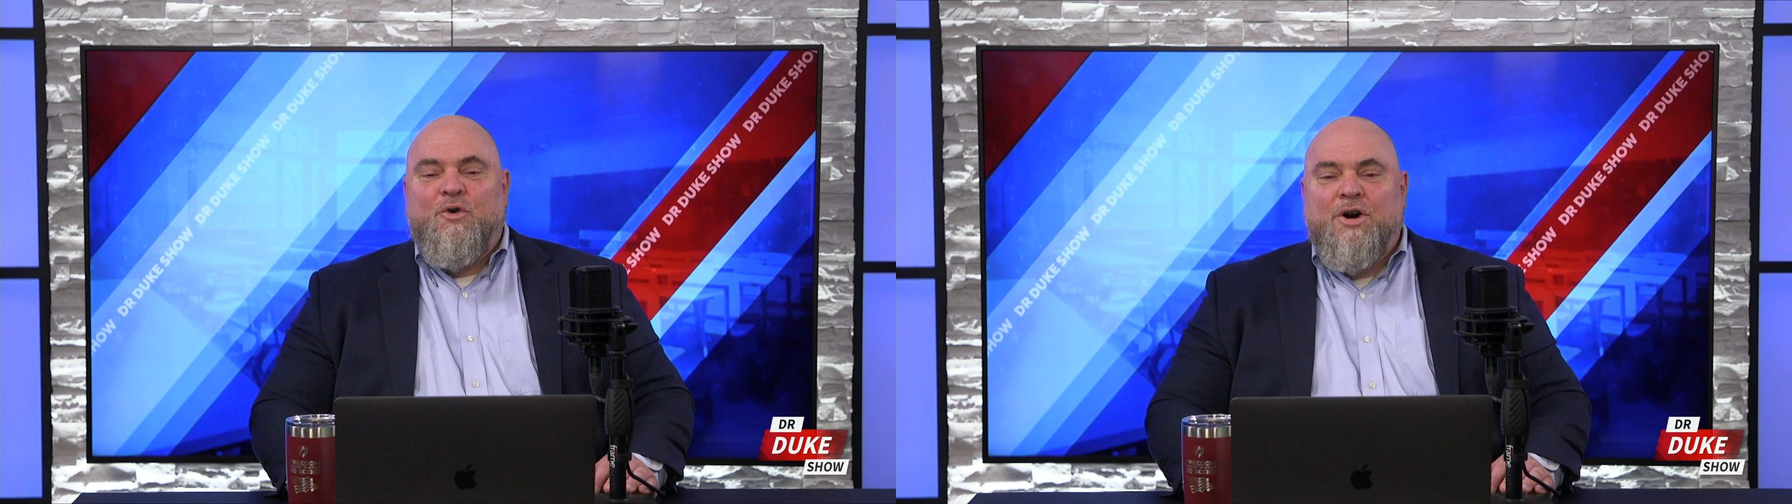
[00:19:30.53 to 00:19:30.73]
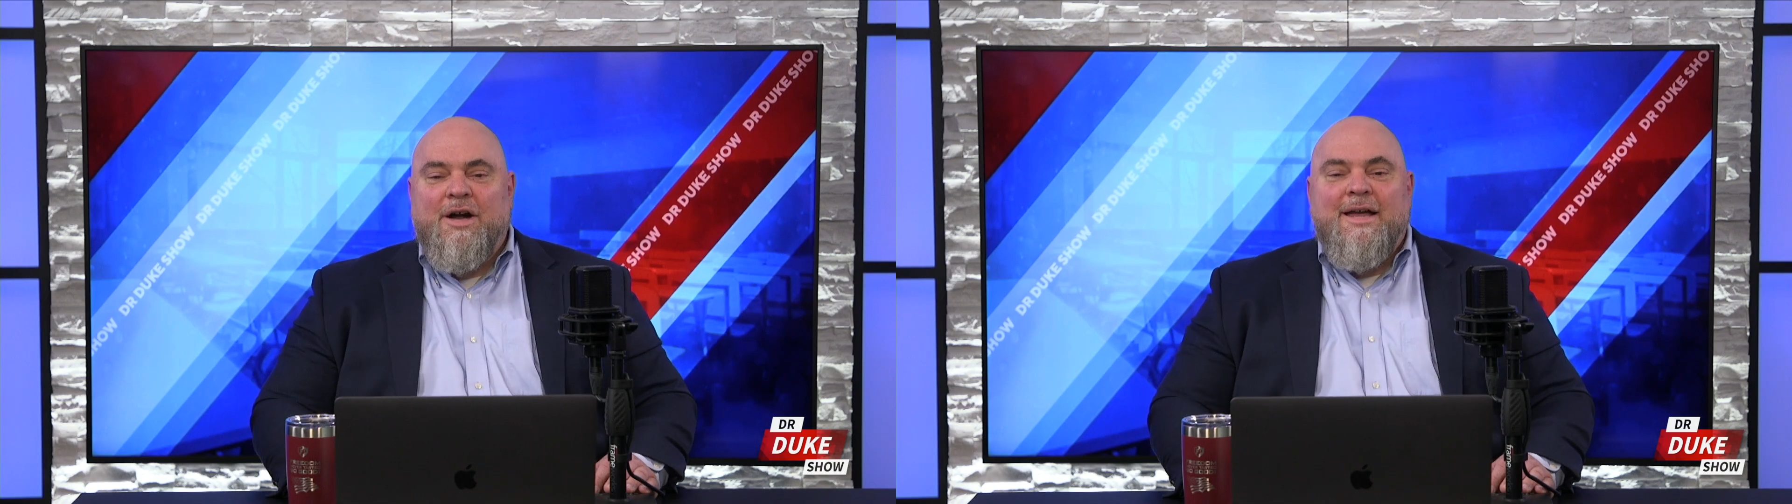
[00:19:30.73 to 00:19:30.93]

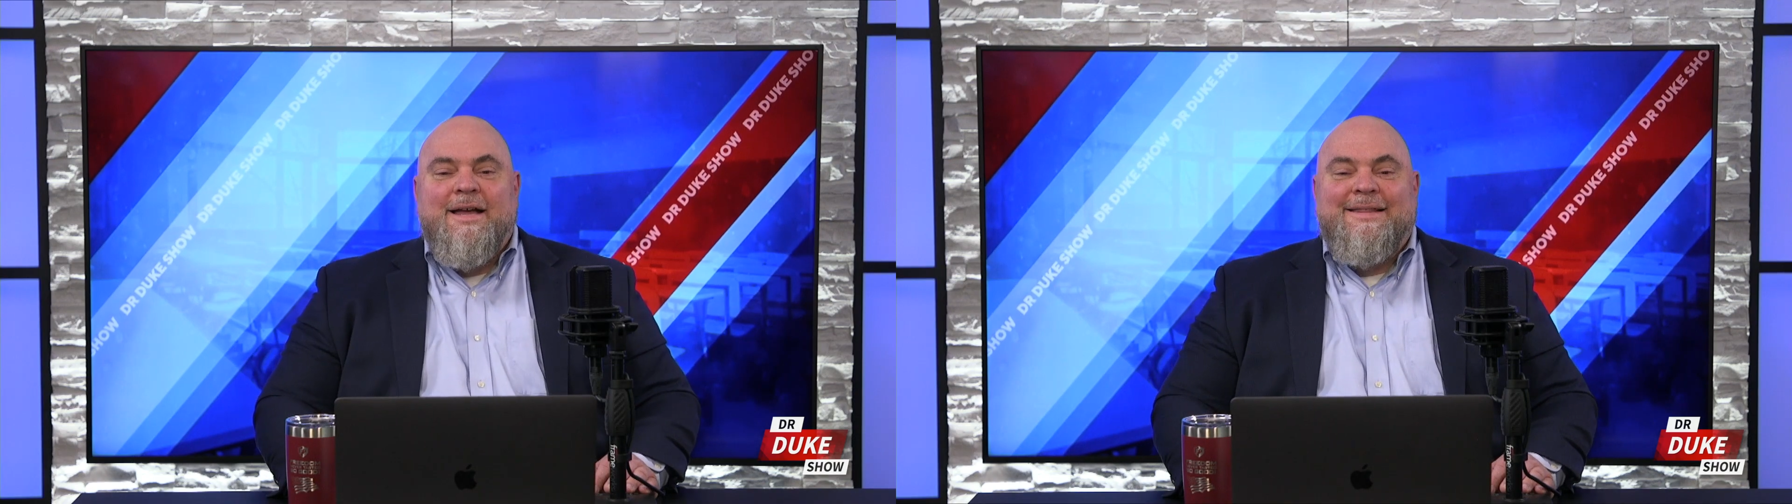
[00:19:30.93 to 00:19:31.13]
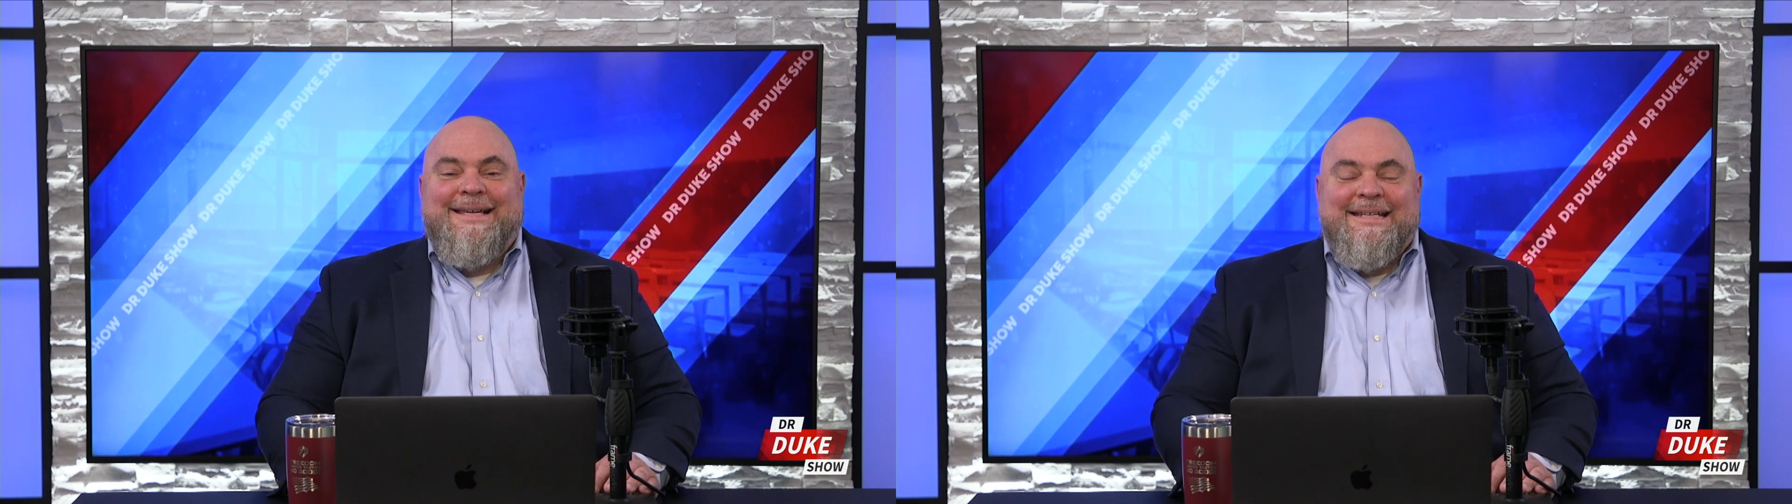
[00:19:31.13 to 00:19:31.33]
for
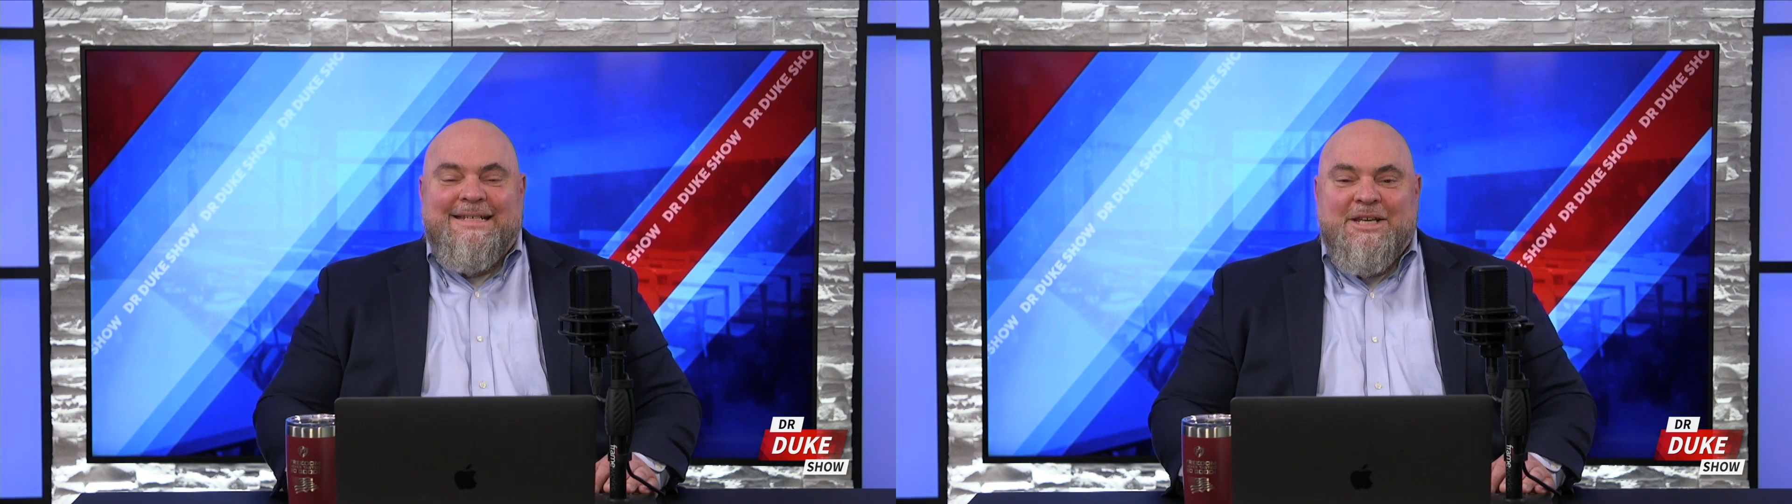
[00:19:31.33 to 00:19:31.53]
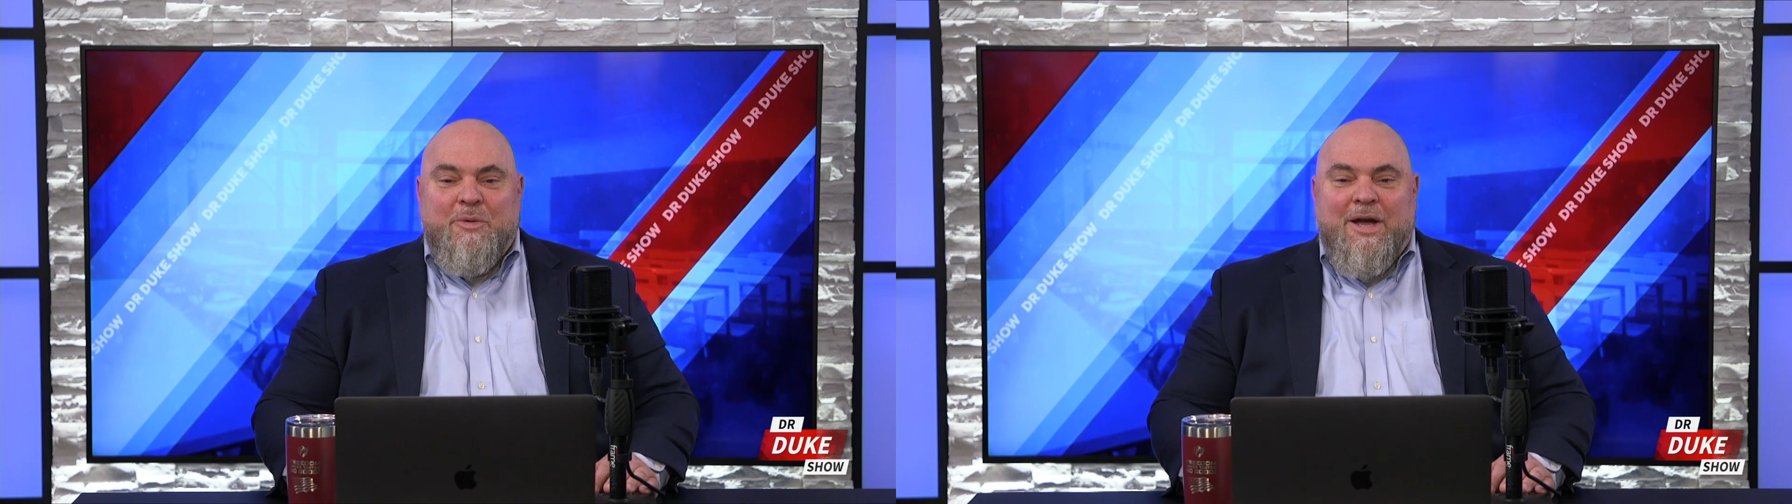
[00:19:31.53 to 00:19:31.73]
the
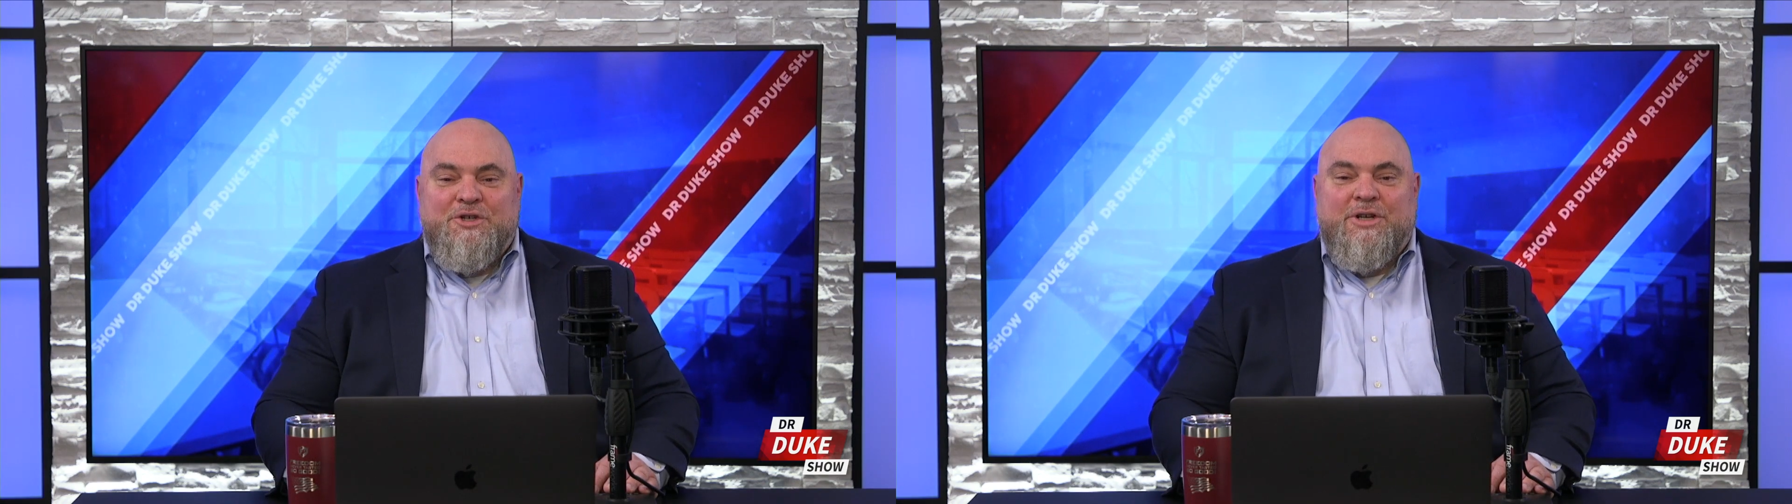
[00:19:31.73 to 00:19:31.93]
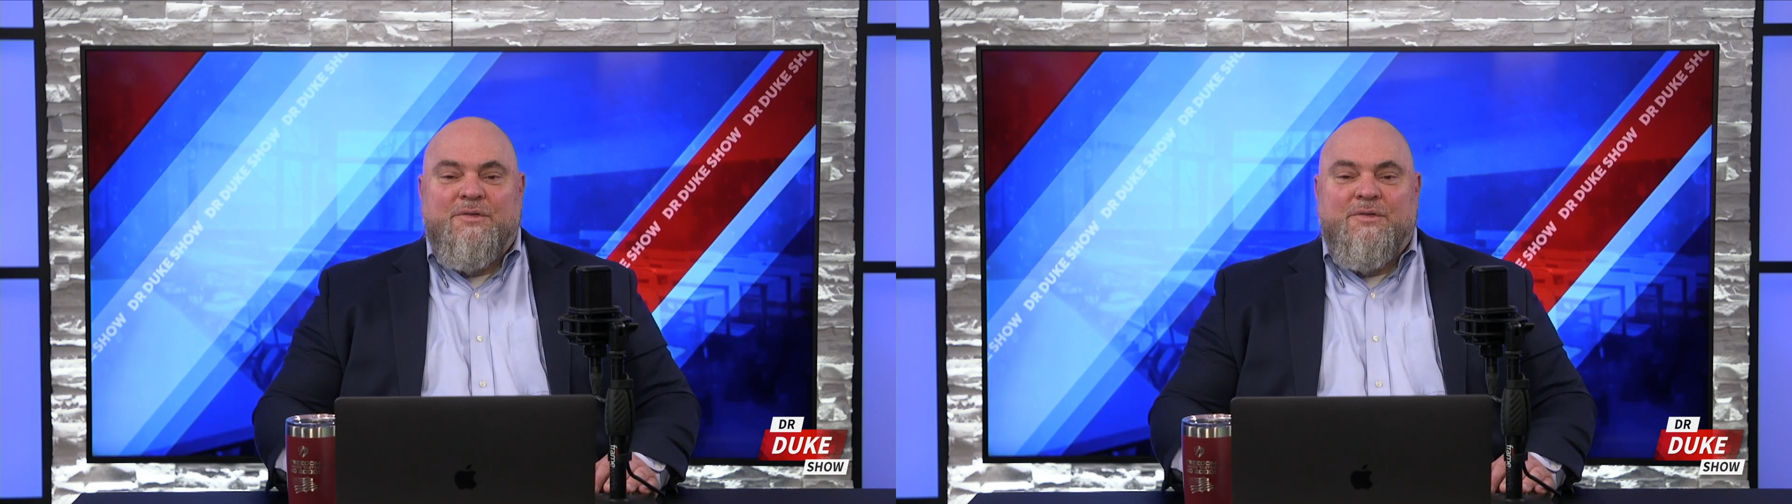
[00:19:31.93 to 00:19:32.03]
continuation